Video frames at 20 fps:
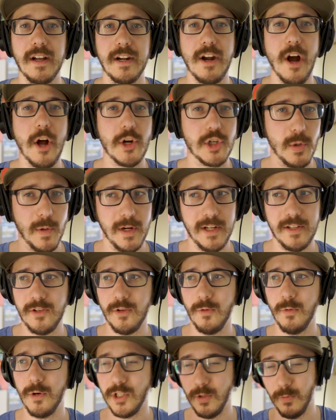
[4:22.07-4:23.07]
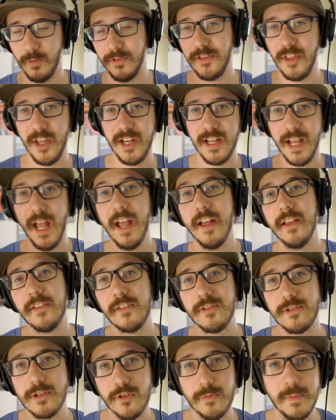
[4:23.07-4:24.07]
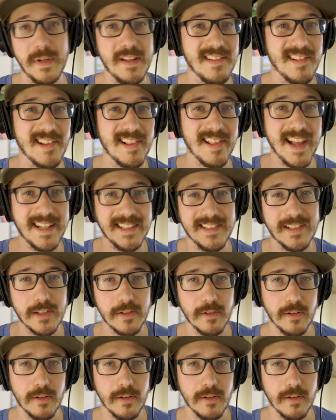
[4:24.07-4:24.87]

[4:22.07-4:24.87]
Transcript: contrary to what you would think, just means light,